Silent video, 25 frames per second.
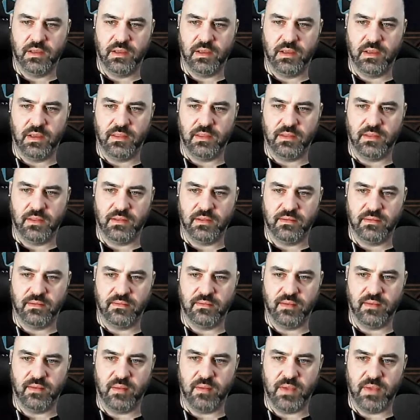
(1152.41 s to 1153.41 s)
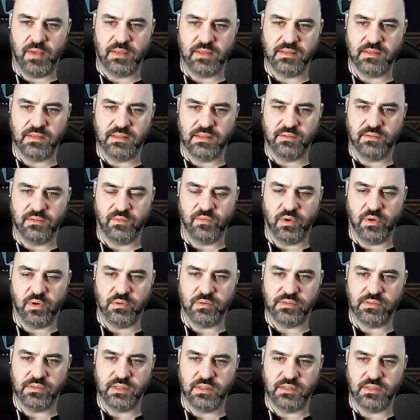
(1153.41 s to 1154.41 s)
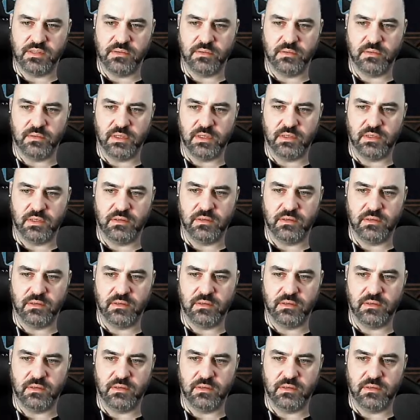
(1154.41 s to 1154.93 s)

and then slam Essence of Woes into it,